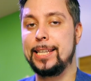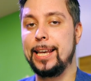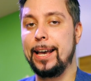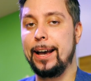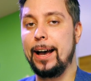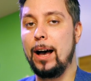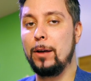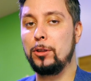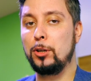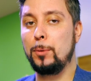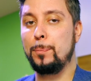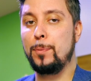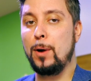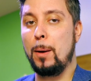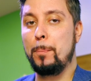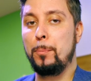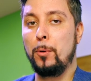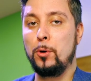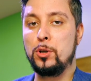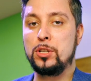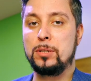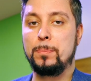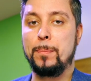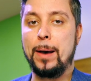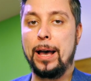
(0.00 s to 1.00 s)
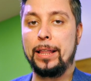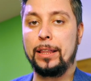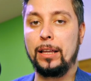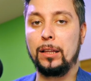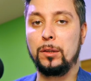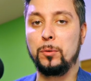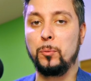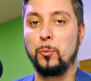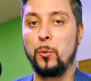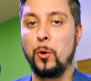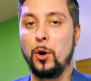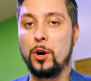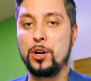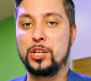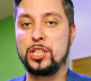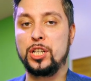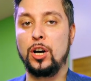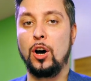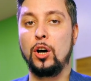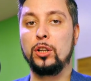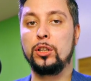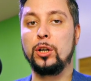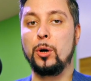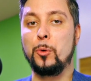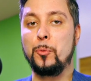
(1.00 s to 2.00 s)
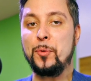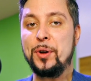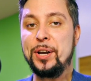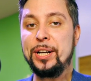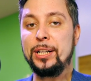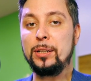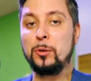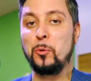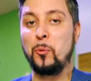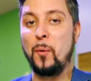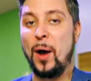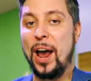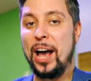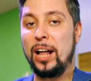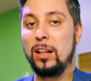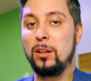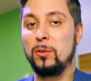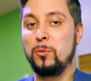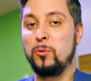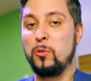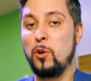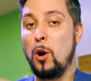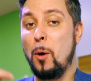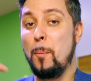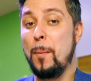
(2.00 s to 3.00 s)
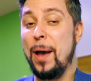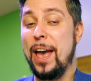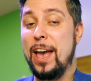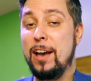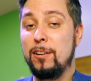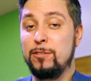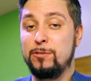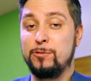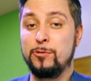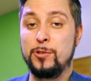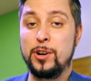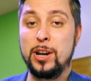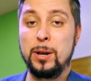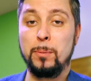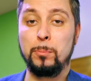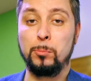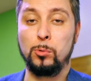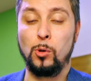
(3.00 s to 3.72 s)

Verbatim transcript: see how the proposed method works on a real well from F3